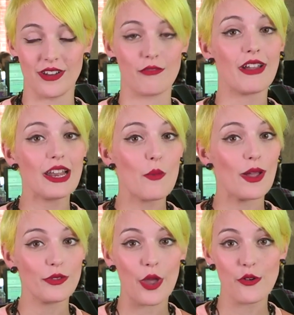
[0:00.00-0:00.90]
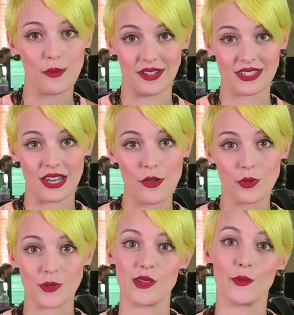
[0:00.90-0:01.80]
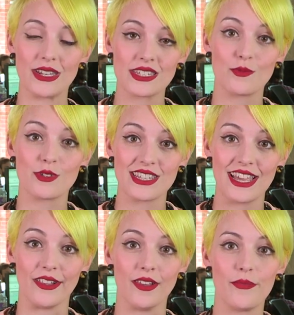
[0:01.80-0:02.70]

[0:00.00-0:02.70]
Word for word: and really well known amongst locals in western Brazil.